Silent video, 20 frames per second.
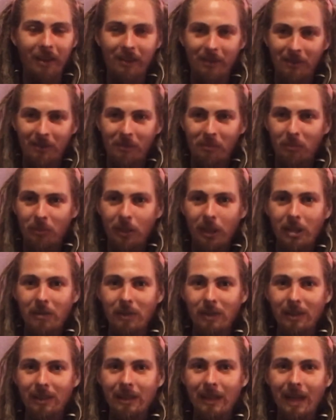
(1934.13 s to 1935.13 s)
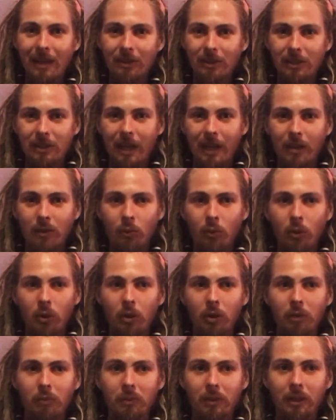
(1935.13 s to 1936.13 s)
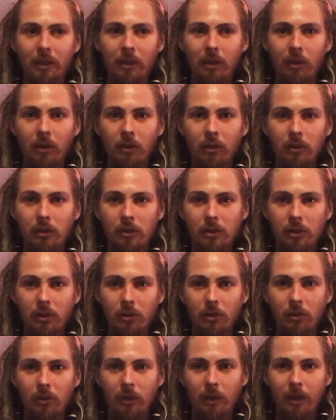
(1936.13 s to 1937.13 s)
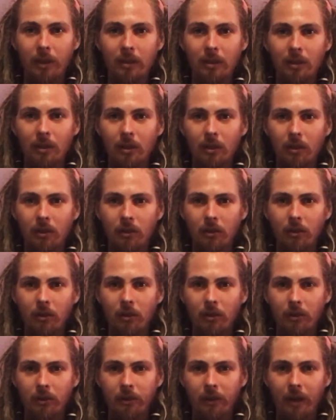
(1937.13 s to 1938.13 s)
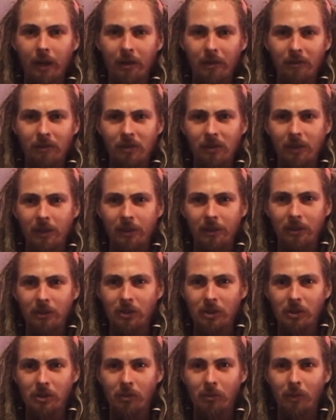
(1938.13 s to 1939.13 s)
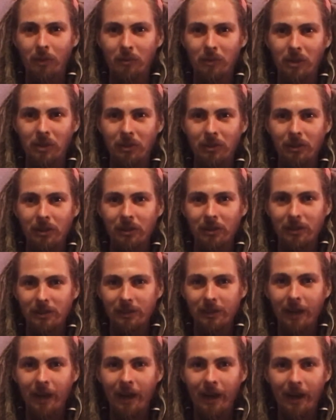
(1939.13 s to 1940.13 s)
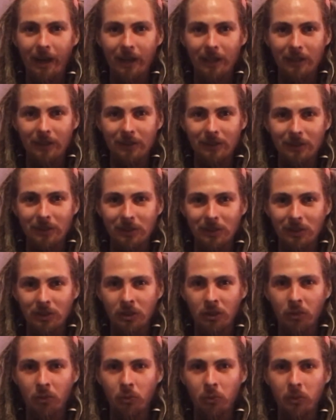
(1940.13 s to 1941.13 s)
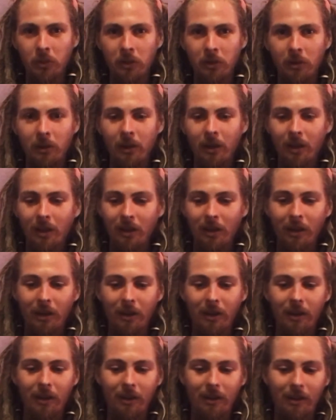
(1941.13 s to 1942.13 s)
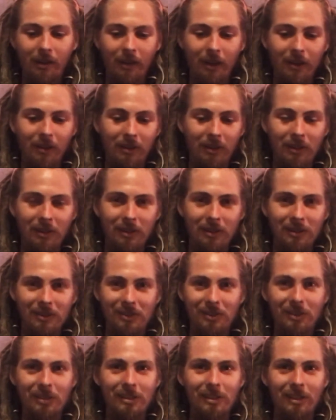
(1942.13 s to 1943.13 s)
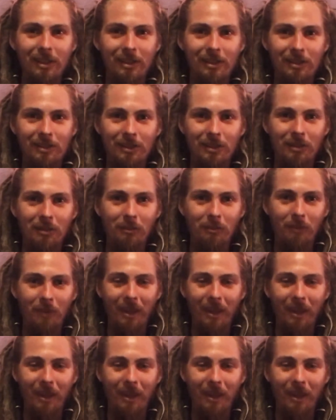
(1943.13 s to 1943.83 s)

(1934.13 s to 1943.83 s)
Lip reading: blaming the outside world and be like, oh, they're so like, I feel like they're just a reptilian. This guy, he's just so weird. I think he's just like some